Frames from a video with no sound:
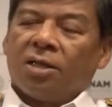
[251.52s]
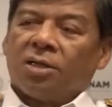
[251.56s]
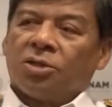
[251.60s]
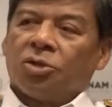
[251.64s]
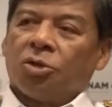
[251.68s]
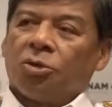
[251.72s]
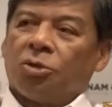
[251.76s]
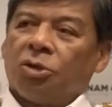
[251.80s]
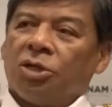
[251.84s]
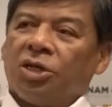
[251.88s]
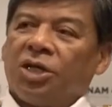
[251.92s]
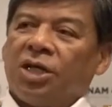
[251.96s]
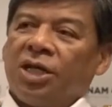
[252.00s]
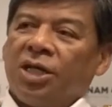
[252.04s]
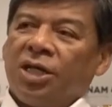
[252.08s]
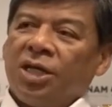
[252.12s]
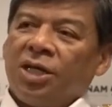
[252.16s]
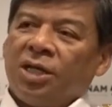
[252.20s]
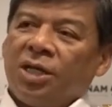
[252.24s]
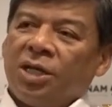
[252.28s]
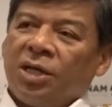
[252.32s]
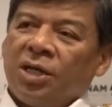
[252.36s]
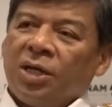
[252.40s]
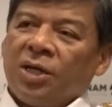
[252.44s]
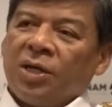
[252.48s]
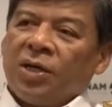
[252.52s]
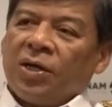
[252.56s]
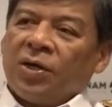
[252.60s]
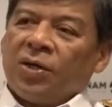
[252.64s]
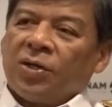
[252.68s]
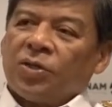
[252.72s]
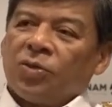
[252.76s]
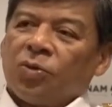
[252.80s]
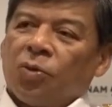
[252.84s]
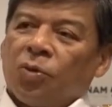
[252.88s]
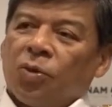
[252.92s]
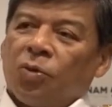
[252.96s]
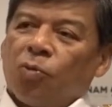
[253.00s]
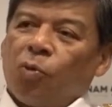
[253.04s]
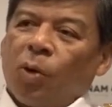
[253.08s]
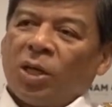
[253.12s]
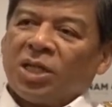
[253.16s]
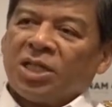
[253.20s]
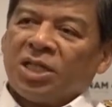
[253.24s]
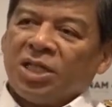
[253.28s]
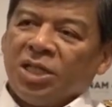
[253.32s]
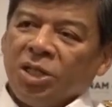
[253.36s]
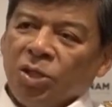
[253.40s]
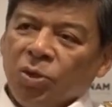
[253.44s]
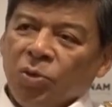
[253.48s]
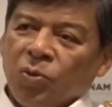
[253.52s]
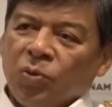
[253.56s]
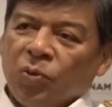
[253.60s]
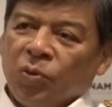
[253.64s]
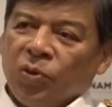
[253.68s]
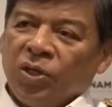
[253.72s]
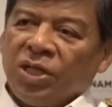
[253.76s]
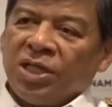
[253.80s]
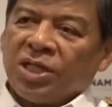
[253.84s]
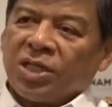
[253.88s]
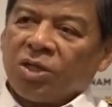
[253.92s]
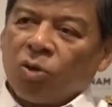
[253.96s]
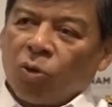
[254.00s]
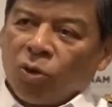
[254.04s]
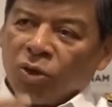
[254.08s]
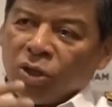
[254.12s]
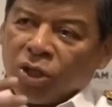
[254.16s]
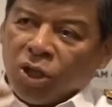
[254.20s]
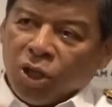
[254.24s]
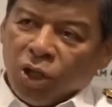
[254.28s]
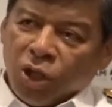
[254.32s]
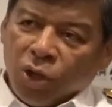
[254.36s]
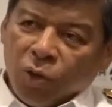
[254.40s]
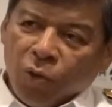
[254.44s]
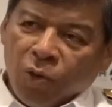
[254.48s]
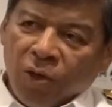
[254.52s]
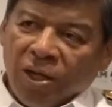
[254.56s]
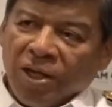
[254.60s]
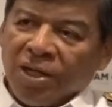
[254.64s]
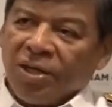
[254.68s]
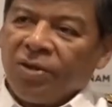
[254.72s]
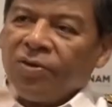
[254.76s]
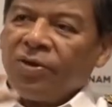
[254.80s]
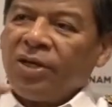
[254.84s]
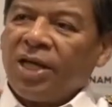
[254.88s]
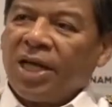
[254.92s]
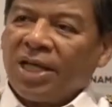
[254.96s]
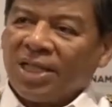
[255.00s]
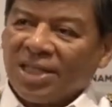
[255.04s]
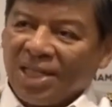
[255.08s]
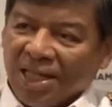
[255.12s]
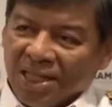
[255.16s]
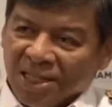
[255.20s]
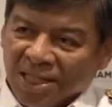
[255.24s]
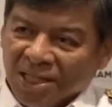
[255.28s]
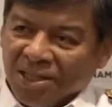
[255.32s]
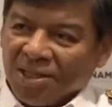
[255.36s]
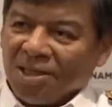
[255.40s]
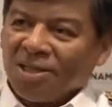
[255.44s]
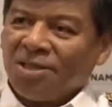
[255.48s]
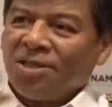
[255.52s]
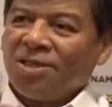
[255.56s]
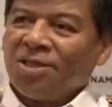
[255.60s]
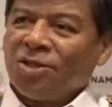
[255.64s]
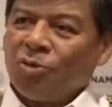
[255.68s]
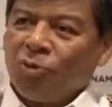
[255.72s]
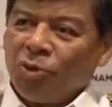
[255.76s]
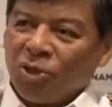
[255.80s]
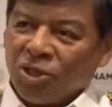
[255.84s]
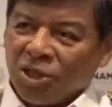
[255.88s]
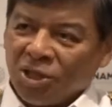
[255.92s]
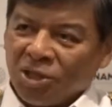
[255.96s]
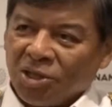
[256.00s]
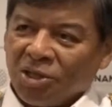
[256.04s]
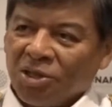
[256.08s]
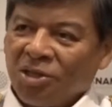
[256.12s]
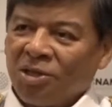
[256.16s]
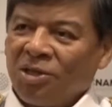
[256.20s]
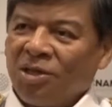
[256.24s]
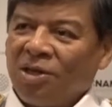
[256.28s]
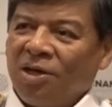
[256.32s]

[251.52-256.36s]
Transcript: Okay. So what's new is continually reassessing the situation,